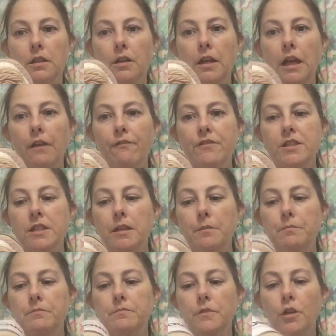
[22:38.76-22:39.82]
I have
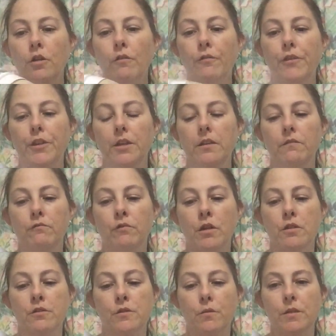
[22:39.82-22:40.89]
some of the
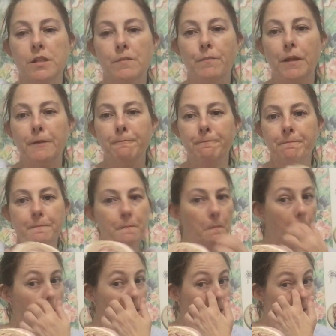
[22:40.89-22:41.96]
Rose Whisper.
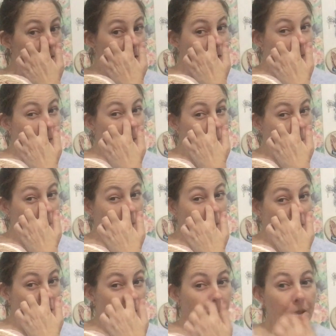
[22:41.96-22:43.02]
So
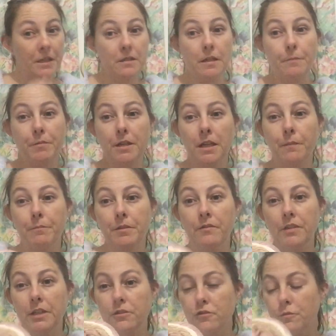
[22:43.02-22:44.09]
I picked up a couple
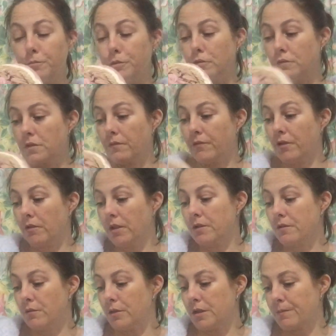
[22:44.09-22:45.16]
of extra balls of the
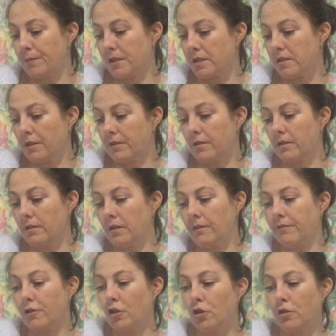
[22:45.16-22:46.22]
Rose Whisper so that
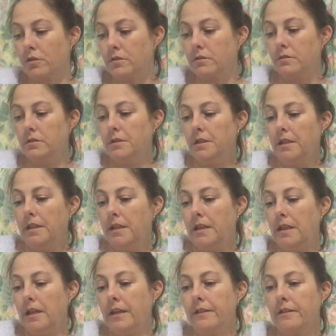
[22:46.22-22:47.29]
I've got
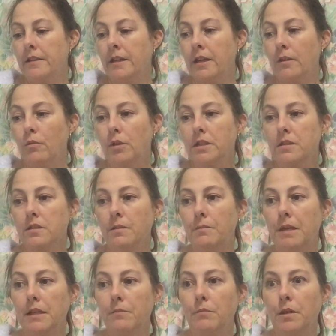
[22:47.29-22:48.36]
it there once I
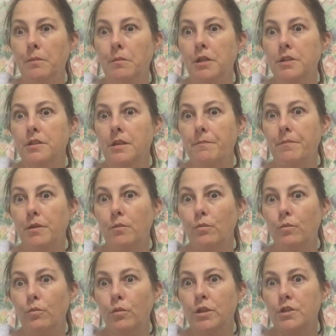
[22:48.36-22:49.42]
make my mind up
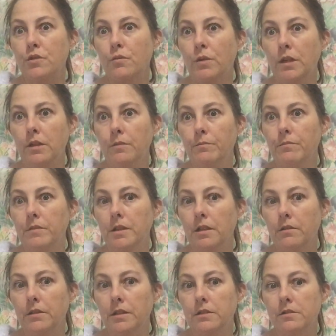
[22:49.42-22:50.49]
on which one I'm
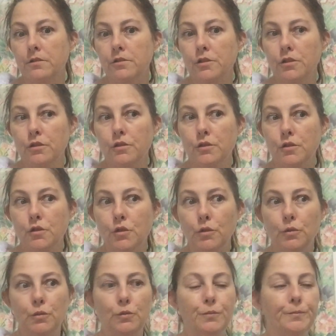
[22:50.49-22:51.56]
going to
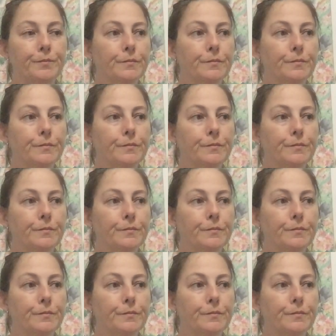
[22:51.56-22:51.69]
do.